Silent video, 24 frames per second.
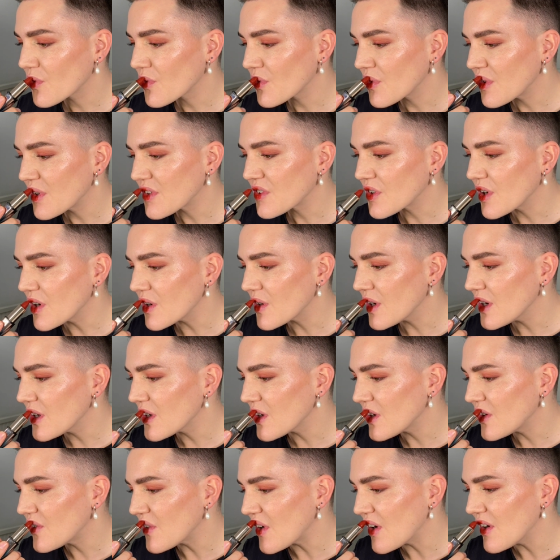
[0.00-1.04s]
It's got quite a
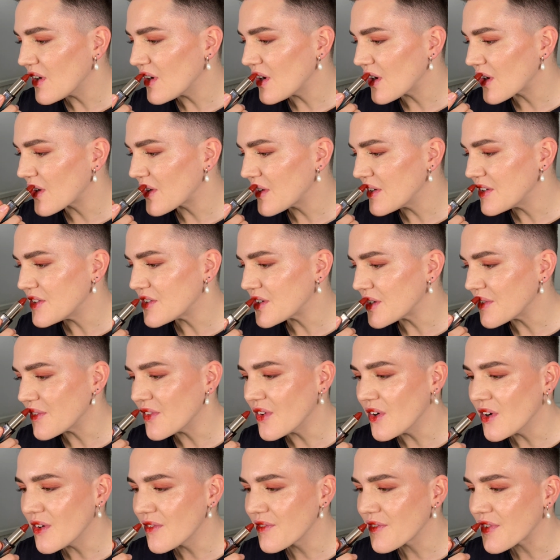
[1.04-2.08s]
lot of orangey
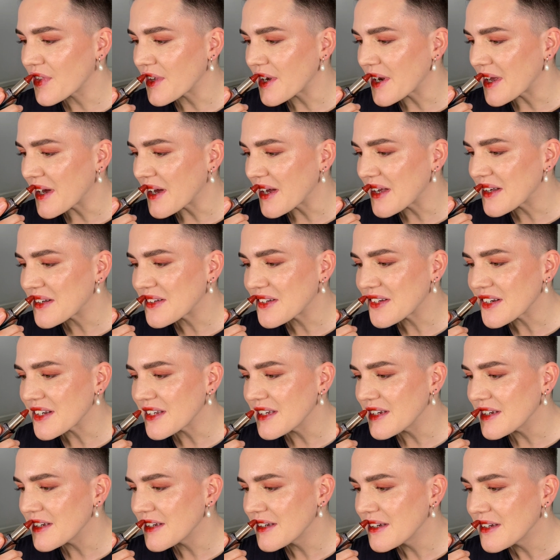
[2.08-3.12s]
warmth in it,
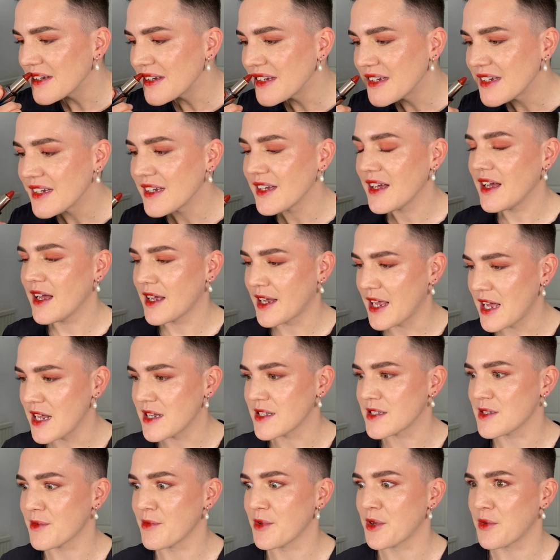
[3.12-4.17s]
actually. Again,
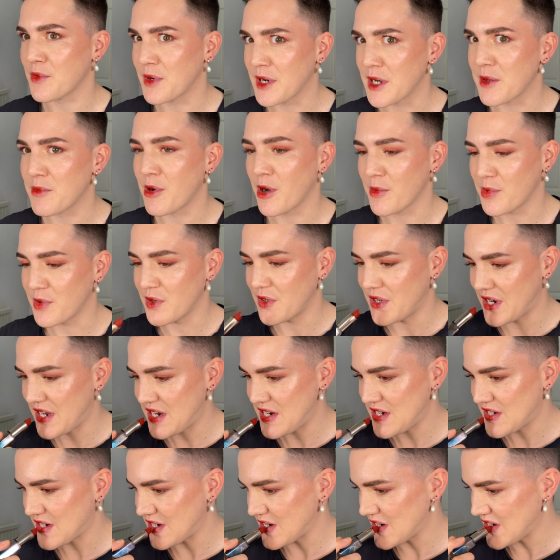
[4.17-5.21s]
something really popular in
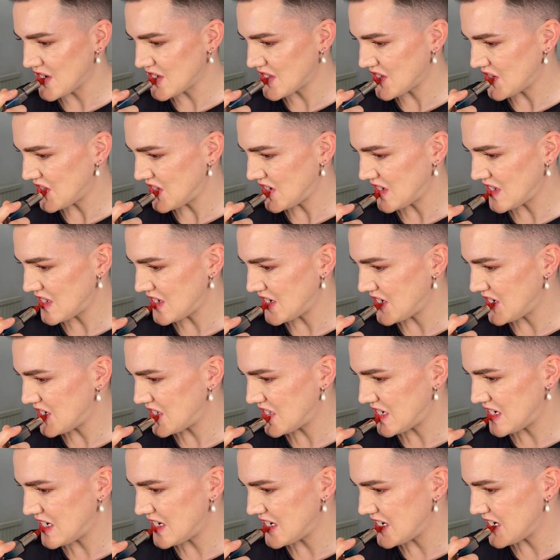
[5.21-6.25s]
Asia, not something that you
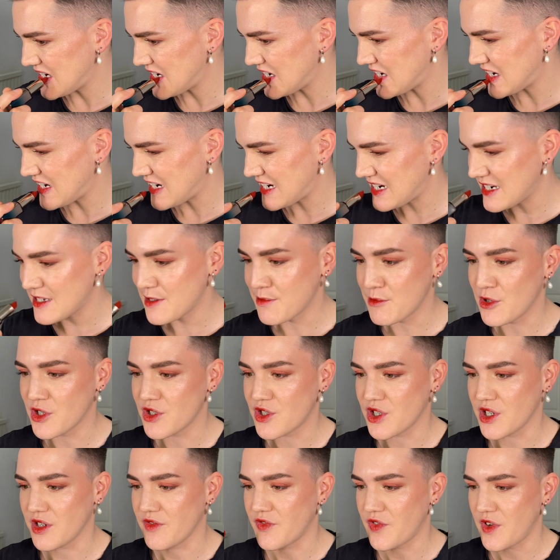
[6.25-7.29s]
see as much
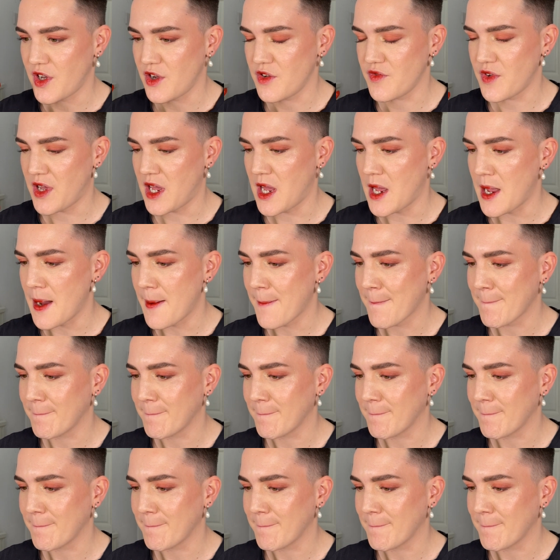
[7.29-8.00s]
of over here.